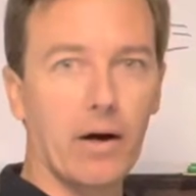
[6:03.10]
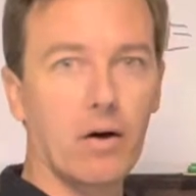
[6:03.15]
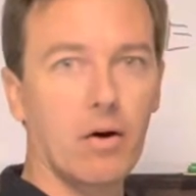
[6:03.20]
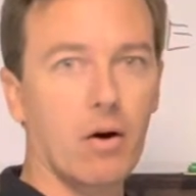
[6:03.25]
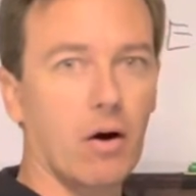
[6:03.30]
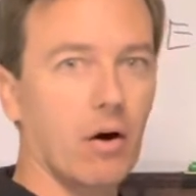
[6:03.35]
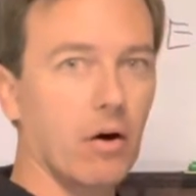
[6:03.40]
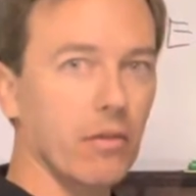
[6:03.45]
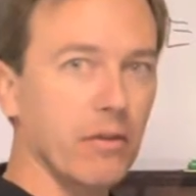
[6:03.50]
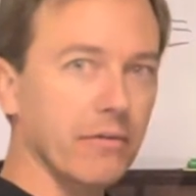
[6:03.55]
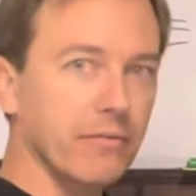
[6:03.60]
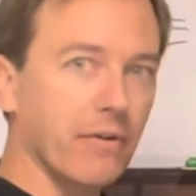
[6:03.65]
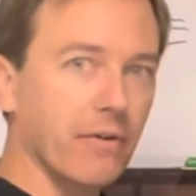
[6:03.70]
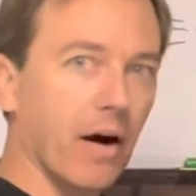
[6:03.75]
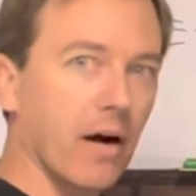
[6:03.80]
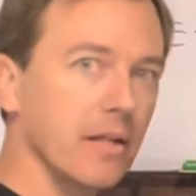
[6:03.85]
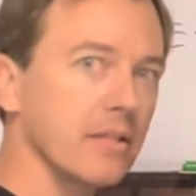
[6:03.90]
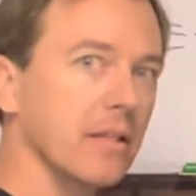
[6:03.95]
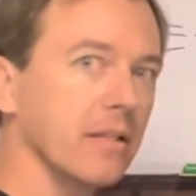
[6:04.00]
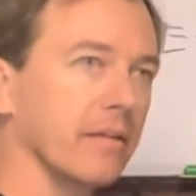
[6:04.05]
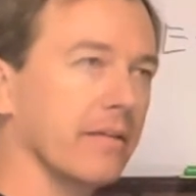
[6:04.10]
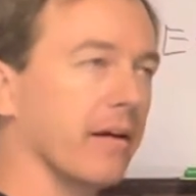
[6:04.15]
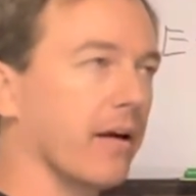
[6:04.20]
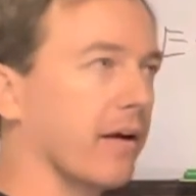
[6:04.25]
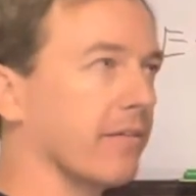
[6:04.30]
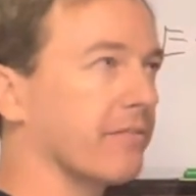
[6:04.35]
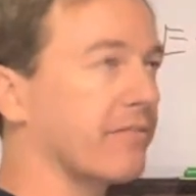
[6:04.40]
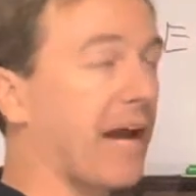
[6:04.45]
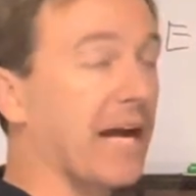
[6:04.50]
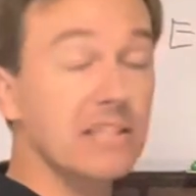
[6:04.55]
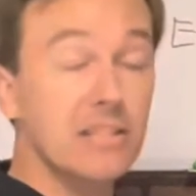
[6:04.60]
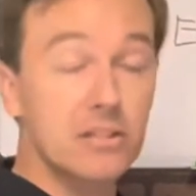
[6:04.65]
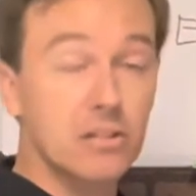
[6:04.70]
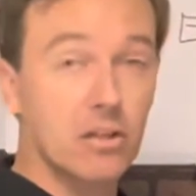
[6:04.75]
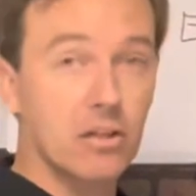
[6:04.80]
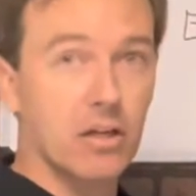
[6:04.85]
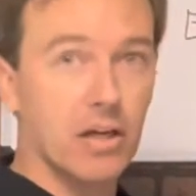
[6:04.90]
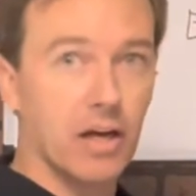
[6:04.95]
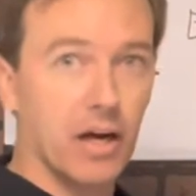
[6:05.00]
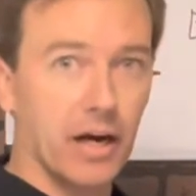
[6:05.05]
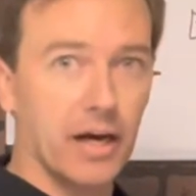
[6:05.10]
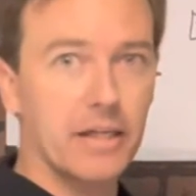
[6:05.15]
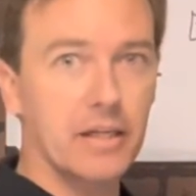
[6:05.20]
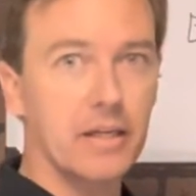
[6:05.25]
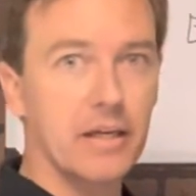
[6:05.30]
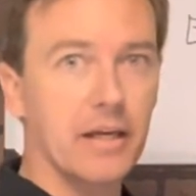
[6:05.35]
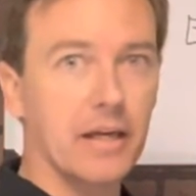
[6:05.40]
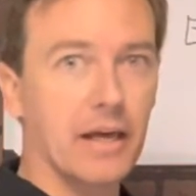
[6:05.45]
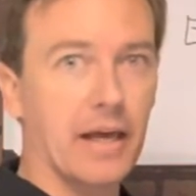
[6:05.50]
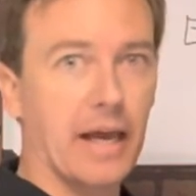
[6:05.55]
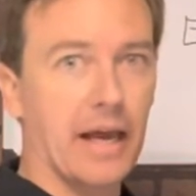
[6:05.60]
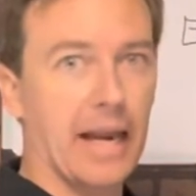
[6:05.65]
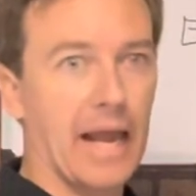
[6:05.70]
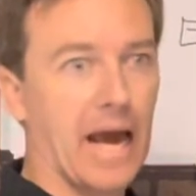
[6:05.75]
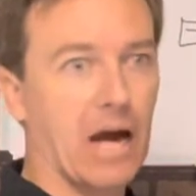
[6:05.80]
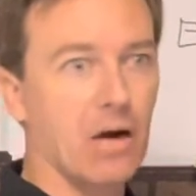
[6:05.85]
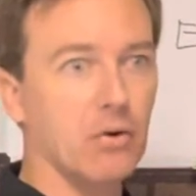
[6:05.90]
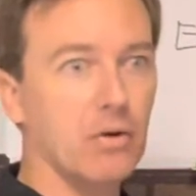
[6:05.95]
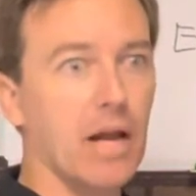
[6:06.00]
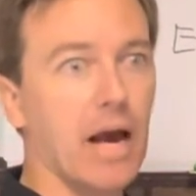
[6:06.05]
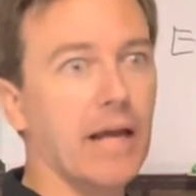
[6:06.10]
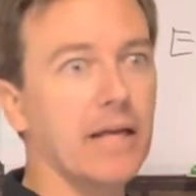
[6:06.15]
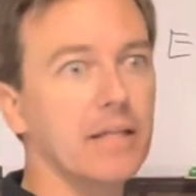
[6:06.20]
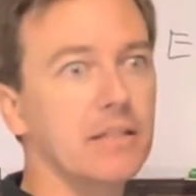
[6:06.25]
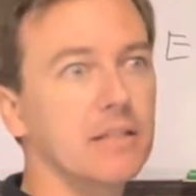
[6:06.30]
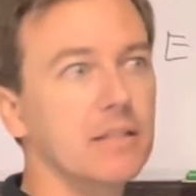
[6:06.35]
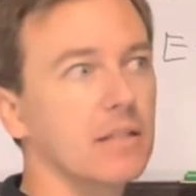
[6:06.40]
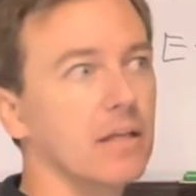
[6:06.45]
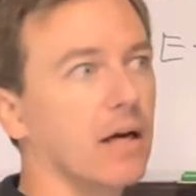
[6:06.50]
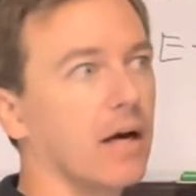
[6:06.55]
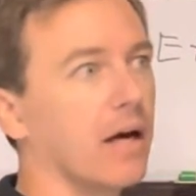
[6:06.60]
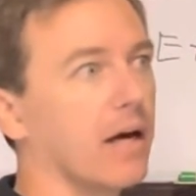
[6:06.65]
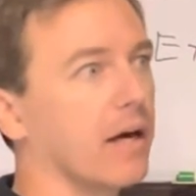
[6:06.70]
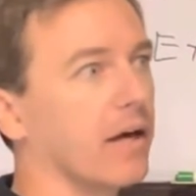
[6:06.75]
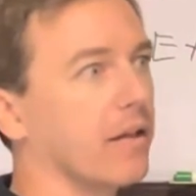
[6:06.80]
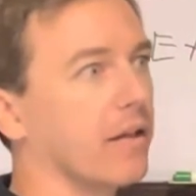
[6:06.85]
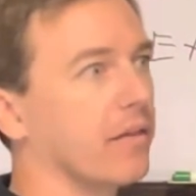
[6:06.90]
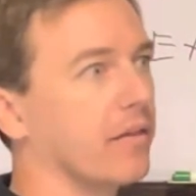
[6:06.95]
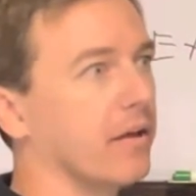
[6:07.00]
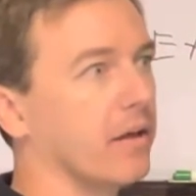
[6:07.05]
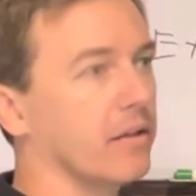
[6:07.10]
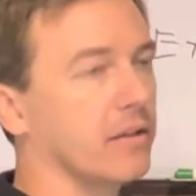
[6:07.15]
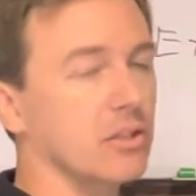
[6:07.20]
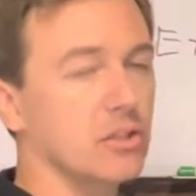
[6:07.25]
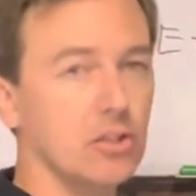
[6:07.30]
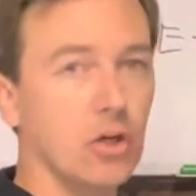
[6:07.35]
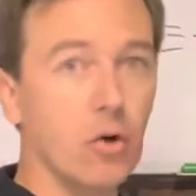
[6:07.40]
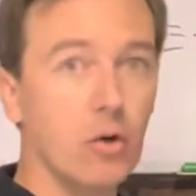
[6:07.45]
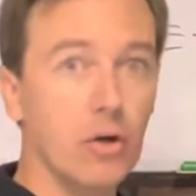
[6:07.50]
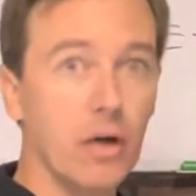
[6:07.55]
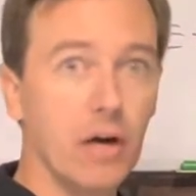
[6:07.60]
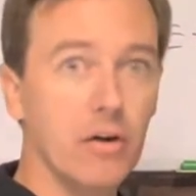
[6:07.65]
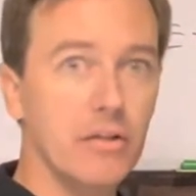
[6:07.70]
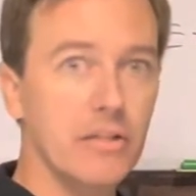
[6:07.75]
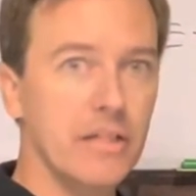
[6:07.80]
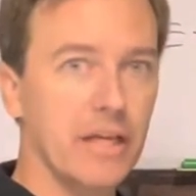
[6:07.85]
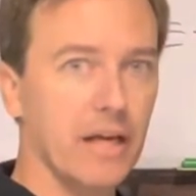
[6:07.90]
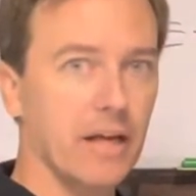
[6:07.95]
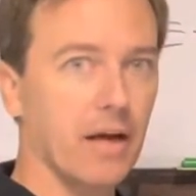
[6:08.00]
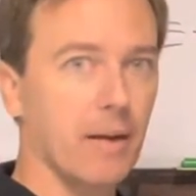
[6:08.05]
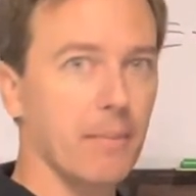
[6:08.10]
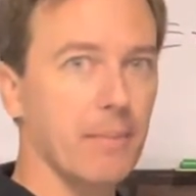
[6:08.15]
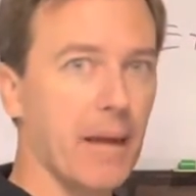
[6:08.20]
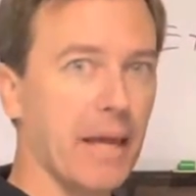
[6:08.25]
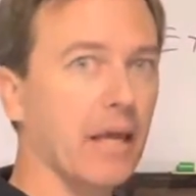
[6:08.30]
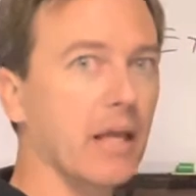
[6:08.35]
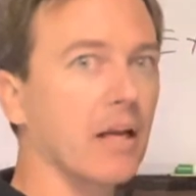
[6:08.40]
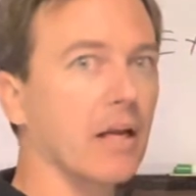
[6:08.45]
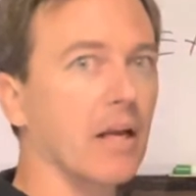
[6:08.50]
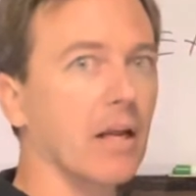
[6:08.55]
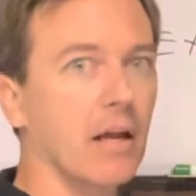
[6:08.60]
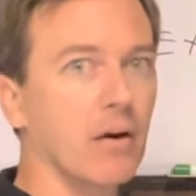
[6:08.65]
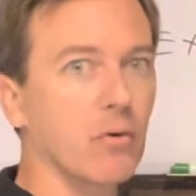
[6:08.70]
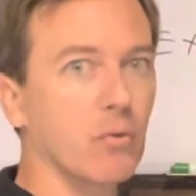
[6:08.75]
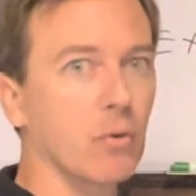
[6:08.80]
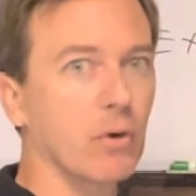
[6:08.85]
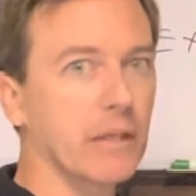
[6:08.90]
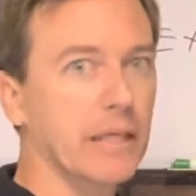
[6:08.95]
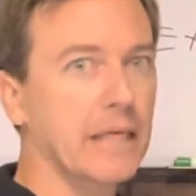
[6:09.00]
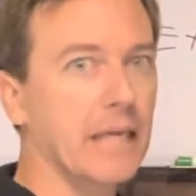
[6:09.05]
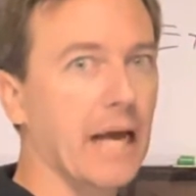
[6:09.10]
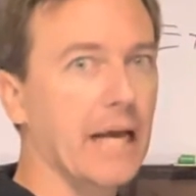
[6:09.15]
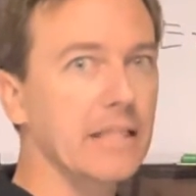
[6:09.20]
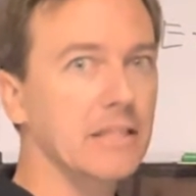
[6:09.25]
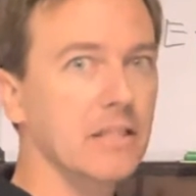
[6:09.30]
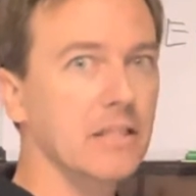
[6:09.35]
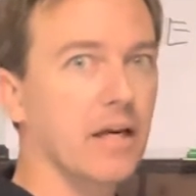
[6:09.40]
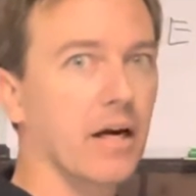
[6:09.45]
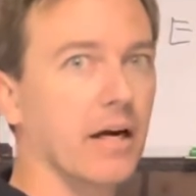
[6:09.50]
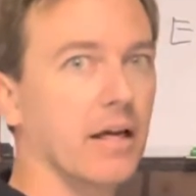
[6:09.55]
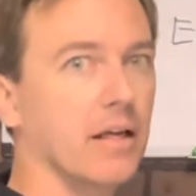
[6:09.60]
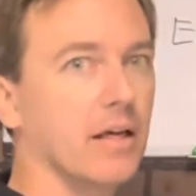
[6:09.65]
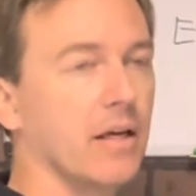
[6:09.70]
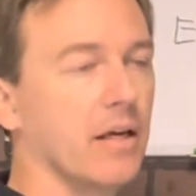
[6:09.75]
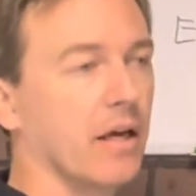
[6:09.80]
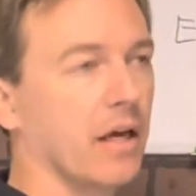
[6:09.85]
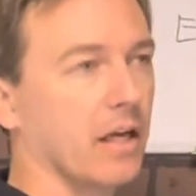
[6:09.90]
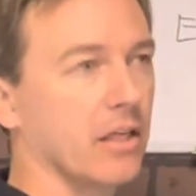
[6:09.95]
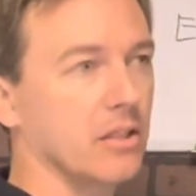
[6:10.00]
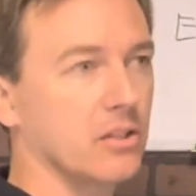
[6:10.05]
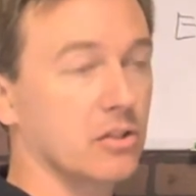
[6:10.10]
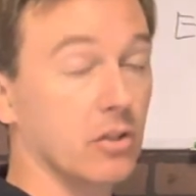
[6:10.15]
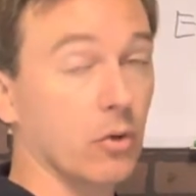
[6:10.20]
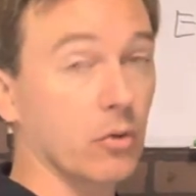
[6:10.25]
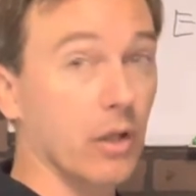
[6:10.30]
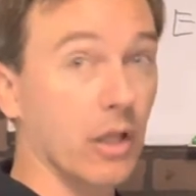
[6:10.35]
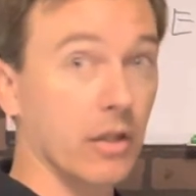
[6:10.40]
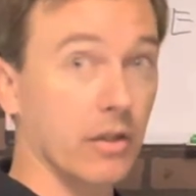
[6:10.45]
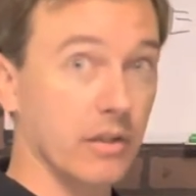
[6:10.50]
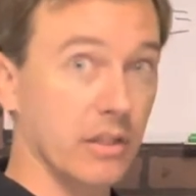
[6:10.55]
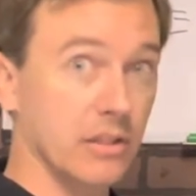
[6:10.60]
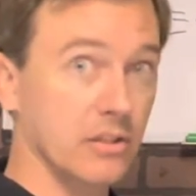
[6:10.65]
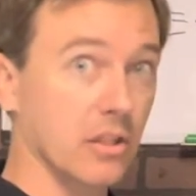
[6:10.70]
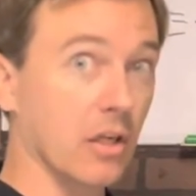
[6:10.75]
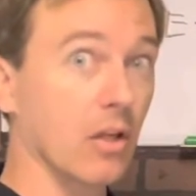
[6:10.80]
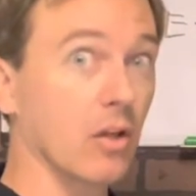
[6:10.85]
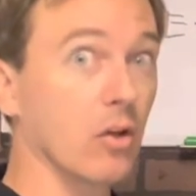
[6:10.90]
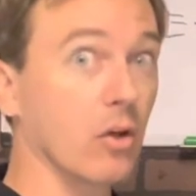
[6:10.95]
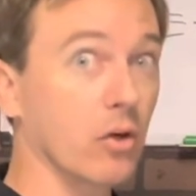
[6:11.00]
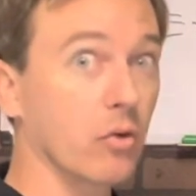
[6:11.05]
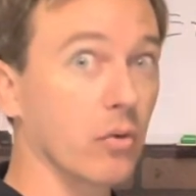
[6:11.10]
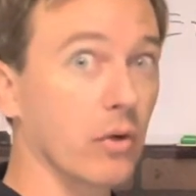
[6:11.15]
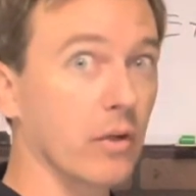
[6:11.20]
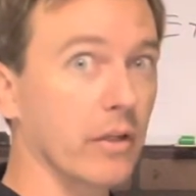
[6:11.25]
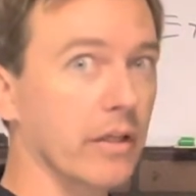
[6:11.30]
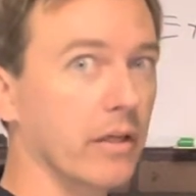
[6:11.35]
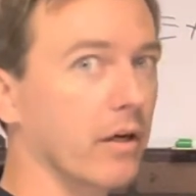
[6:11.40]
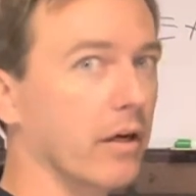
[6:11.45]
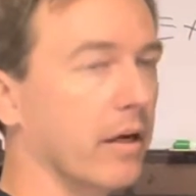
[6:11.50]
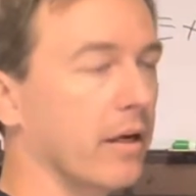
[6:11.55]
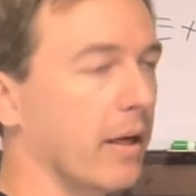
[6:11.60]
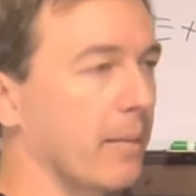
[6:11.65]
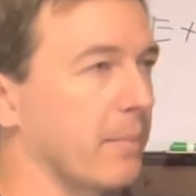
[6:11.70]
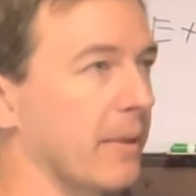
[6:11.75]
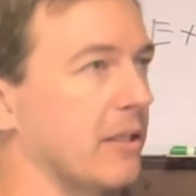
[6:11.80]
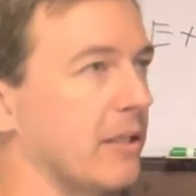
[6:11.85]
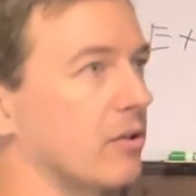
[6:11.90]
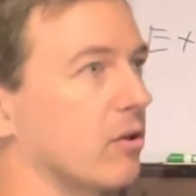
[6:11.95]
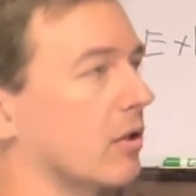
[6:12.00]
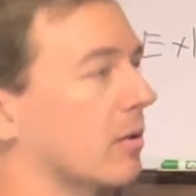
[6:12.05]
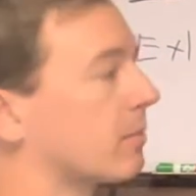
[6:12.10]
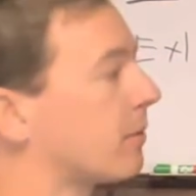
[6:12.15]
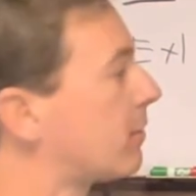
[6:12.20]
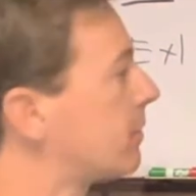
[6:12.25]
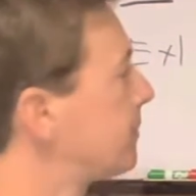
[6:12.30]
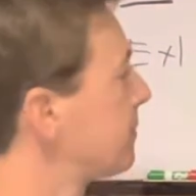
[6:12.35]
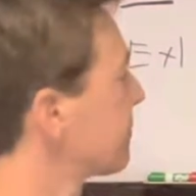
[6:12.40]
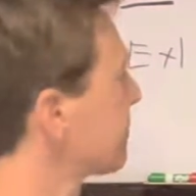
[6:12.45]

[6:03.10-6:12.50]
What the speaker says: all the facets are cut, and how nice the stone cutter did on making it a really nice cut and a stone that's going to look really good and be durable,